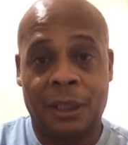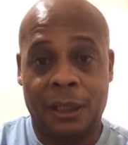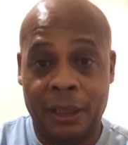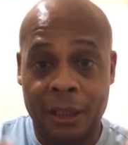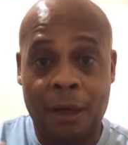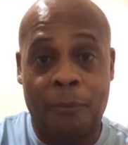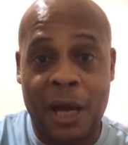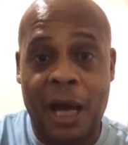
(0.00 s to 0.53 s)

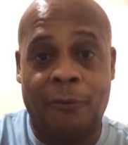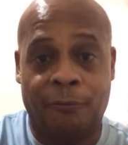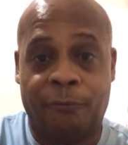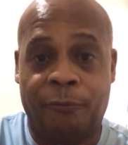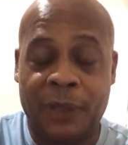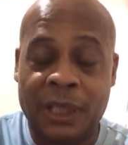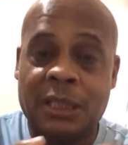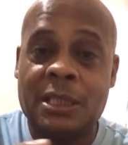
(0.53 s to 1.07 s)
About
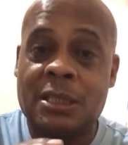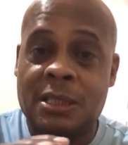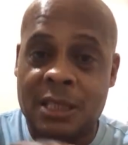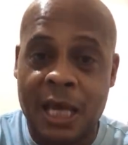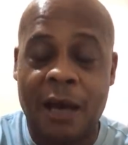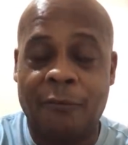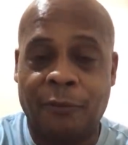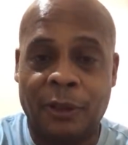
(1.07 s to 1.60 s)

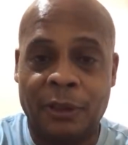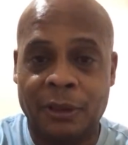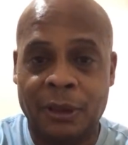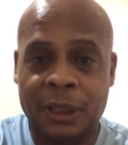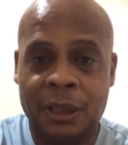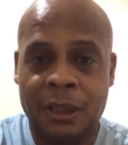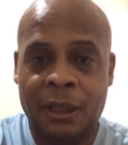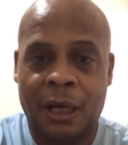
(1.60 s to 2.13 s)

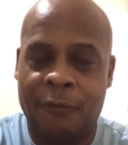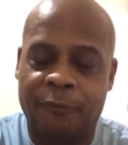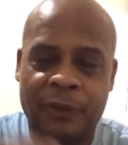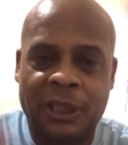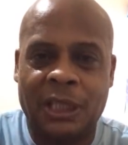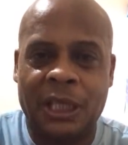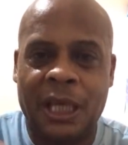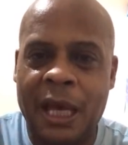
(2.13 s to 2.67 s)

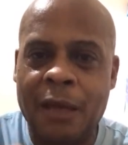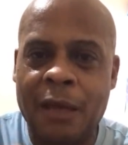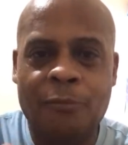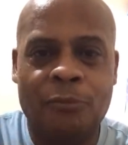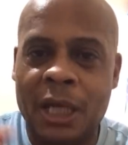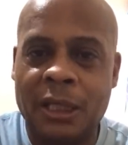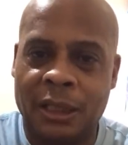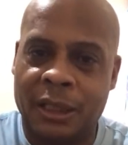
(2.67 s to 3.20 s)
58
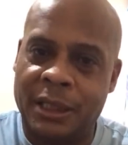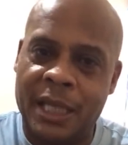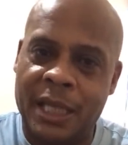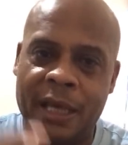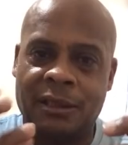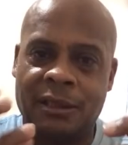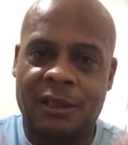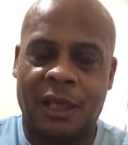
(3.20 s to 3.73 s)
million of that
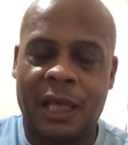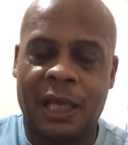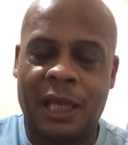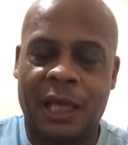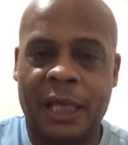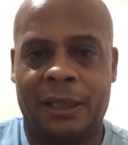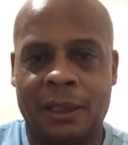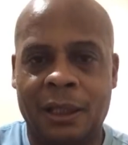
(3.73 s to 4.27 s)
is
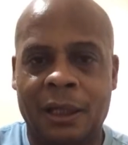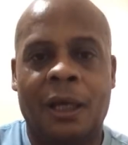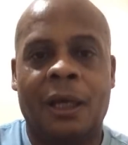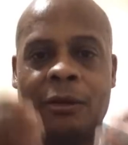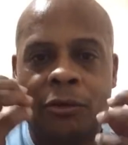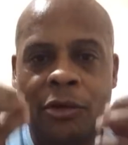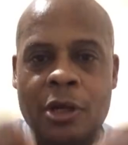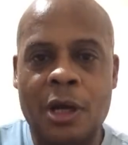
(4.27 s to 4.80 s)
land.
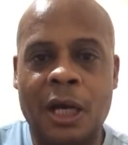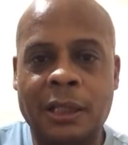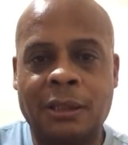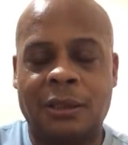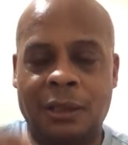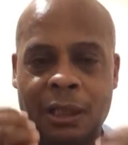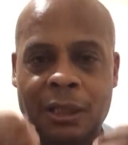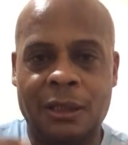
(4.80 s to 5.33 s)

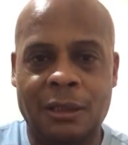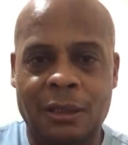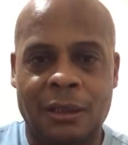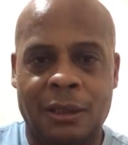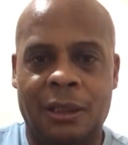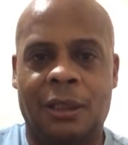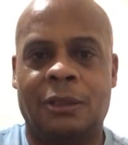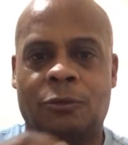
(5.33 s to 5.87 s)
Nothing
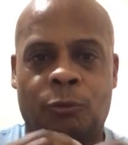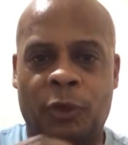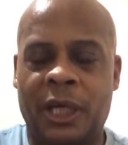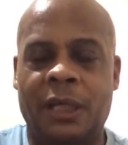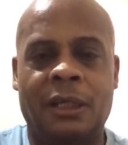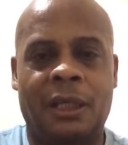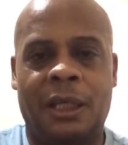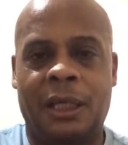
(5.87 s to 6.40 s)
is
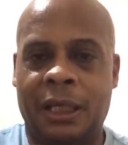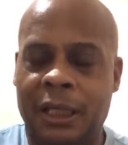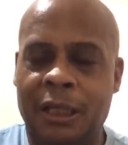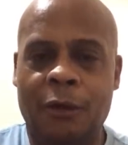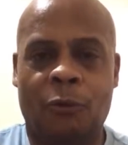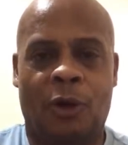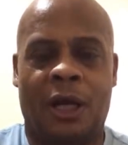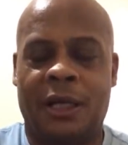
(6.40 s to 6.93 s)
written
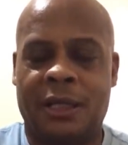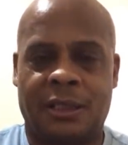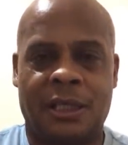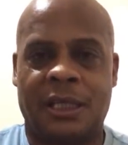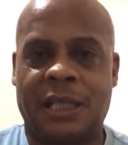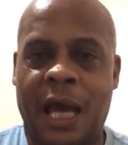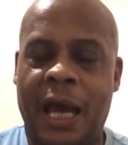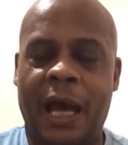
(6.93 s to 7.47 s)
anywhere that
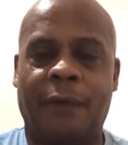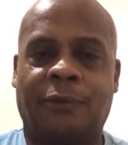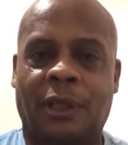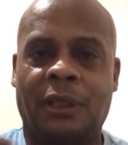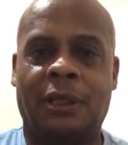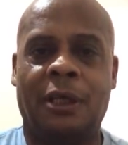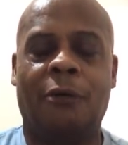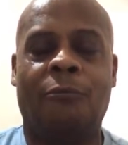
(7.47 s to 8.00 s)
says I have to
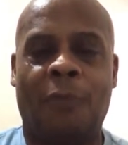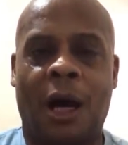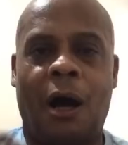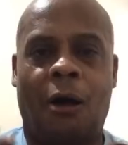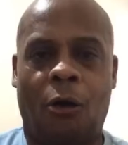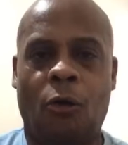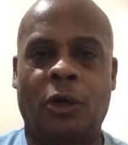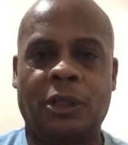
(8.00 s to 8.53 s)
live my
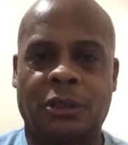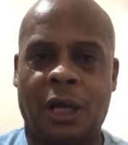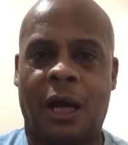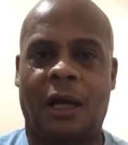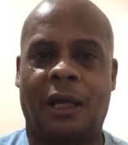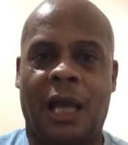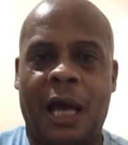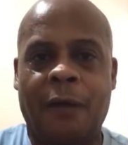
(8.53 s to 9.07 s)
whole
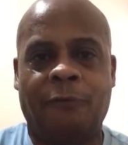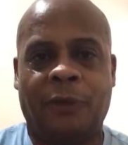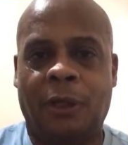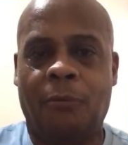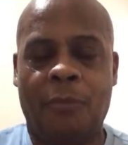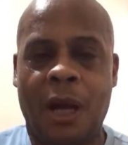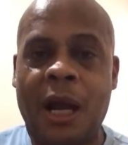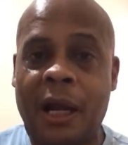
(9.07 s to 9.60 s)
entire life in
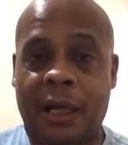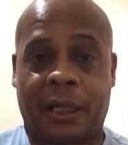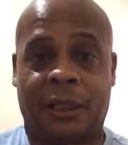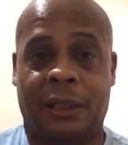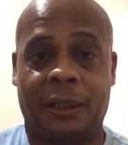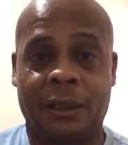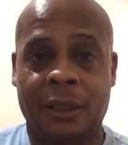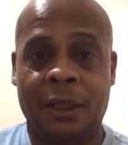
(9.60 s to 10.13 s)

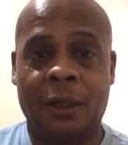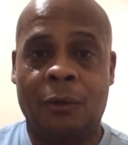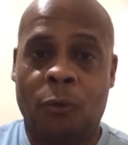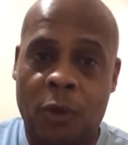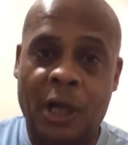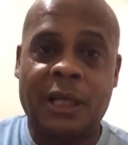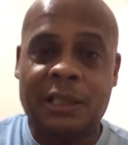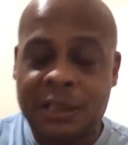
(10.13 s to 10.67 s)
America.
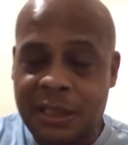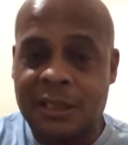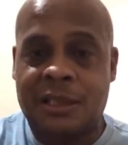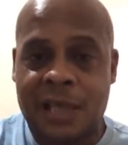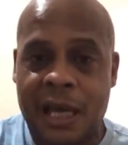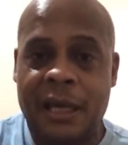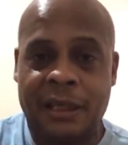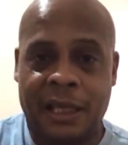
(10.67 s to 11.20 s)
Where does it
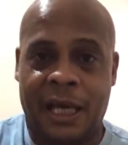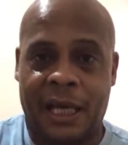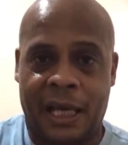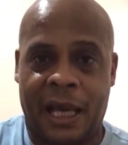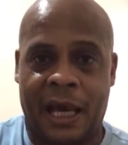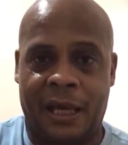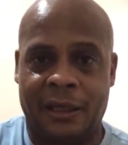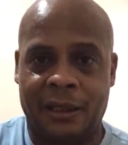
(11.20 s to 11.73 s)
say that
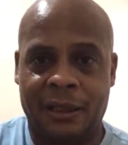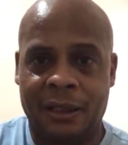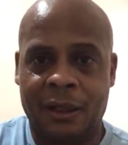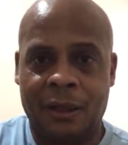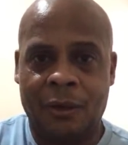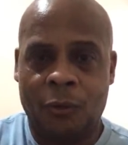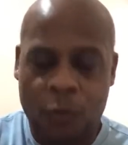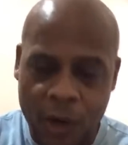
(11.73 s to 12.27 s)
at?
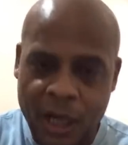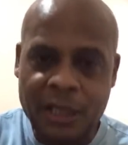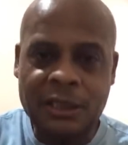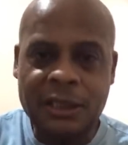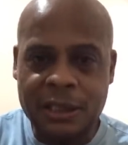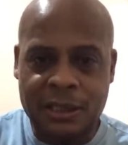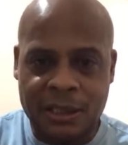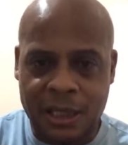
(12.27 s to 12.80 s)
Where does
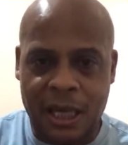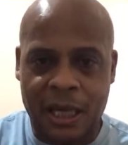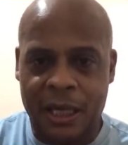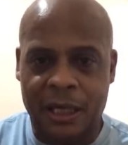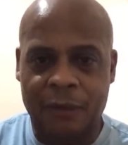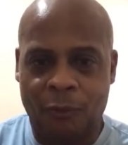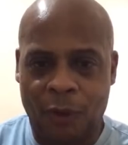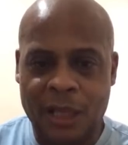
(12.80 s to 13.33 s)
it
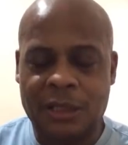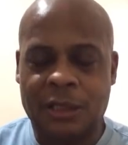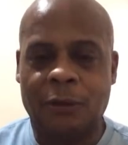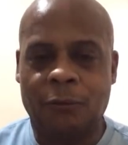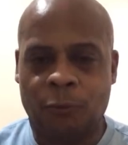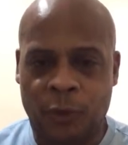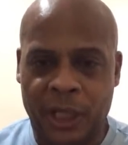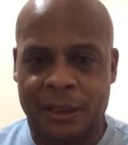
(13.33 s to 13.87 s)
say, where is
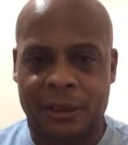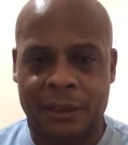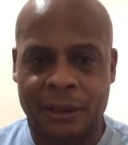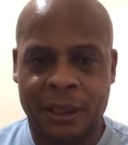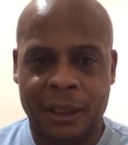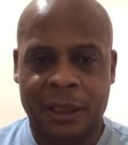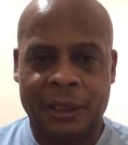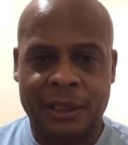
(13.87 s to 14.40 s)
it
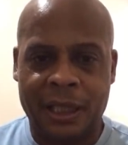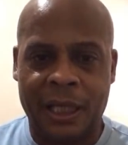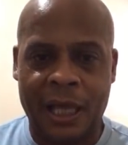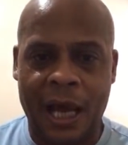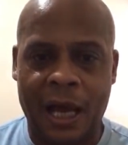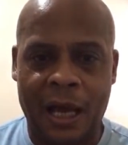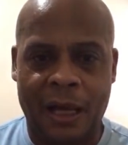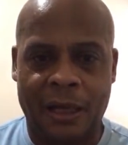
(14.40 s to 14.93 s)
written
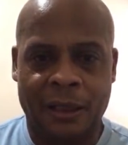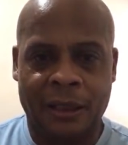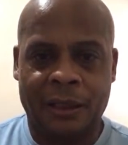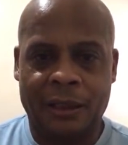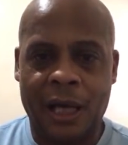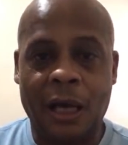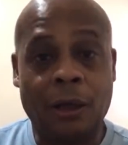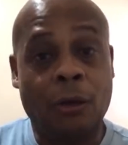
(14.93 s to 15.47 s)
that I,
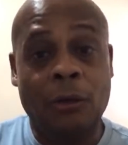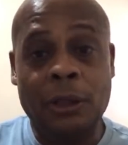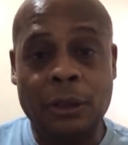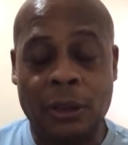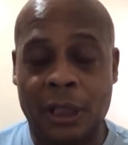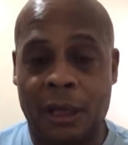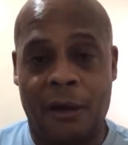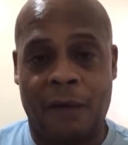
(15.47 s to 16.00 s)
not
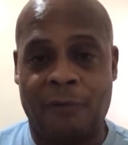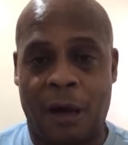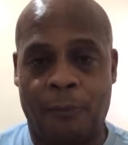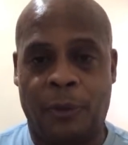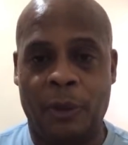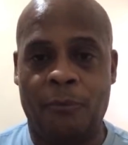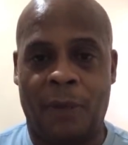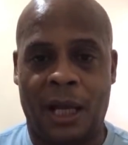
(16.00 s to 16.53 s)
only have
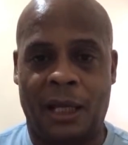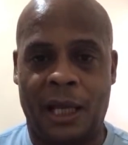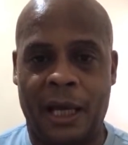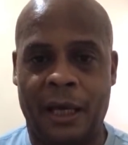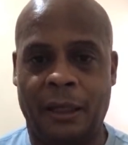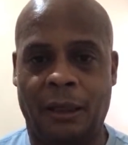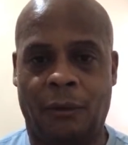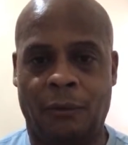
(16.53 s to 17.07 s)
I put my
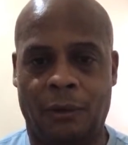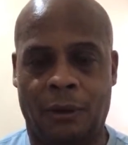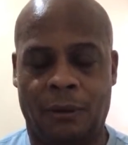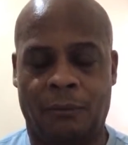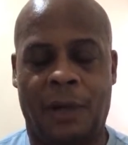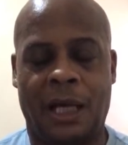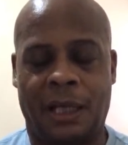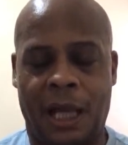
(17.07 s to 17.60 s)

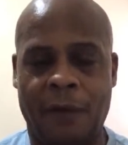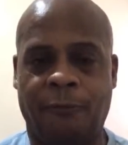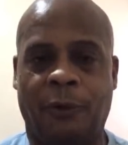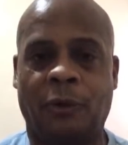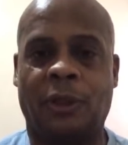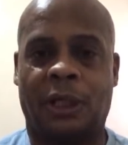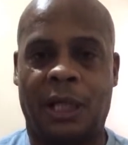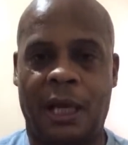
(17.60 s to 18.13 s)
life
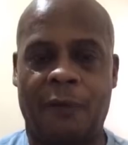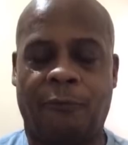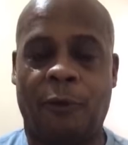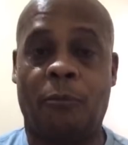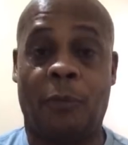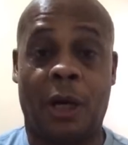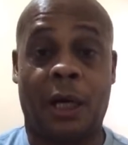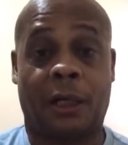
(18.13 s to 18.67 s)
on the line
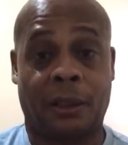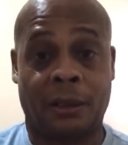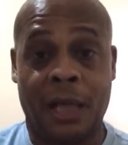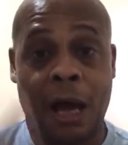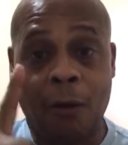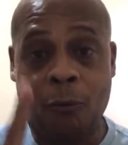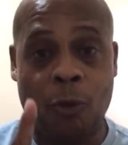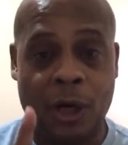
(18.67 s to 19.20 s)
for America,
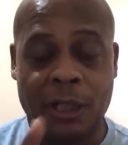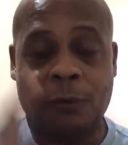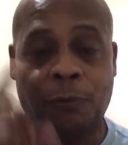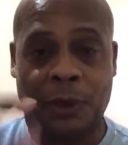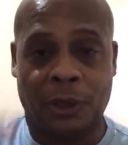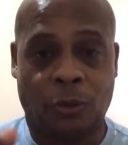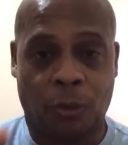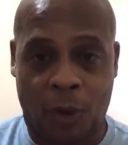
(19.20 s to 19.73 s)
not once
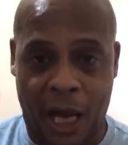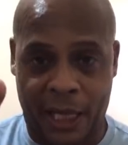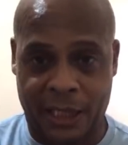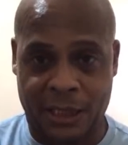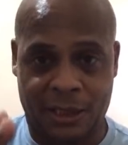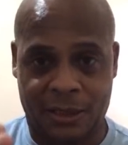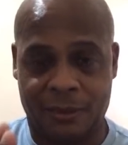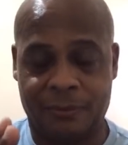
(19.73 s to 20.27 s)
but
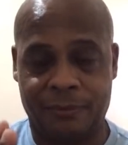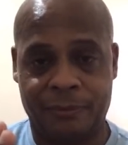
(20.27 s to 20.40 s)
twice,